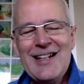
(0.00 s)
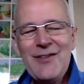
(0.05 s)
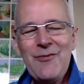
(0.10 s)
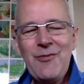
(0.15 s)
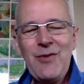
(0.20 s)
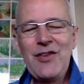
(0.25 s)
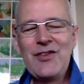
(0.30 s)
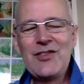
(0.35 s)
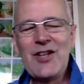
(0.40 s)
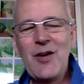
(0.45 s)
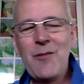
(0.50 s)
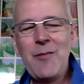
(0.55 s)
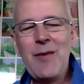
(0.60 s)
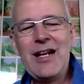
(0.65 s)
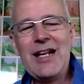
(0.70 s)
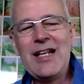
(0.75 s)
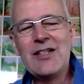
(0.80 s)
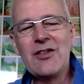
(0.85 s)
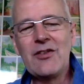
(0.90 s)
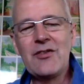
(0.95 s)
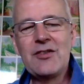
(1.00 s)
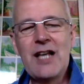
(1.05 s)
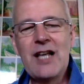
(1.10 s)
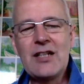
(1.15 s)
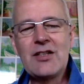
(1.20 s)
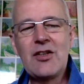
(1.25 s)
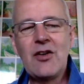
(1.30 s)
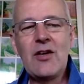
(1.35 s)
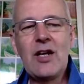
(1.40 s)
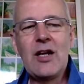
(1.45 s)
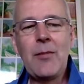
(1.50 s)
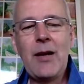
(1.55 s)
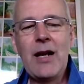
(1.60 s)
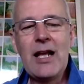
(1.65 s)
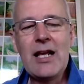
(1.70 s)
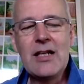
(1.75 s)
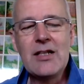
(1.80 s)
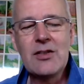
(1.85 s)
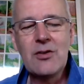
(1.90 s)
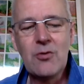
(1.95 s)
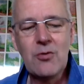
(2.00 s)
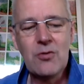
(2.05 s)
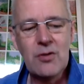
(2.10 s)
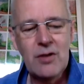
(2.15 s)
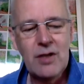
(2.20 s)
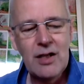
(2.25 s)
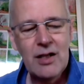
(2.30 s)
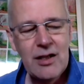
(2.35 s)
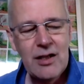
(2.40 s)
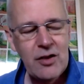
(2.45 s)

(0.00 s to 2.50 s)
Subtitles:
with so many sort of tectonic plates all